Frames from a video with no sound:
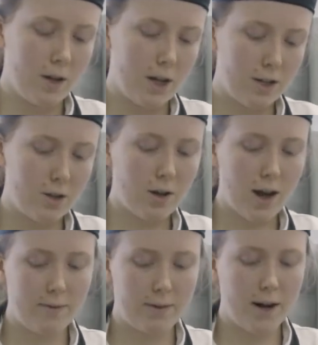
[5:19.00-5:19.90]
It took
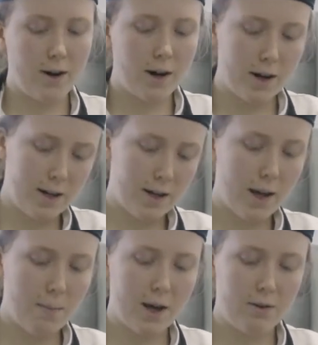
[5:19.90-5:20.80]
half an hour and it
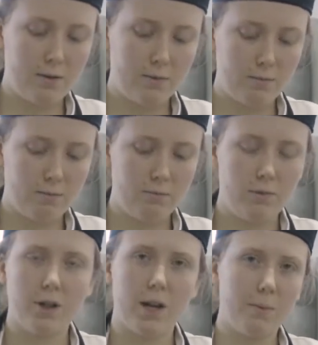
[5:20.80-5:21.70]
came out
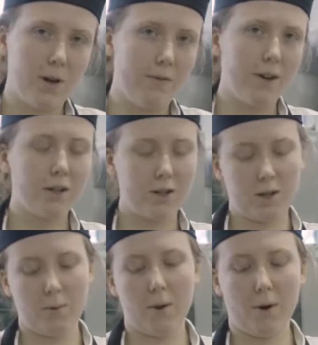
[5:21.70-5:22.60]
looking perfect, just
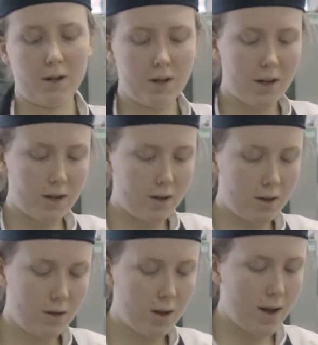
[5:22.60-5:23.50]
the way I wanted it.
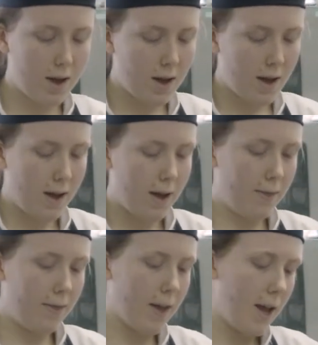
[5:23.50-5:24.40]

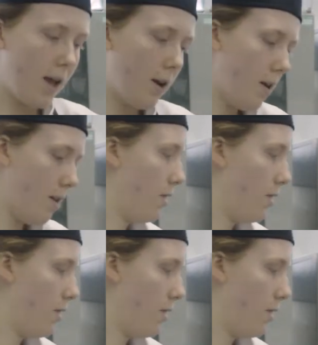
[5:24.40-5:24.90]
And then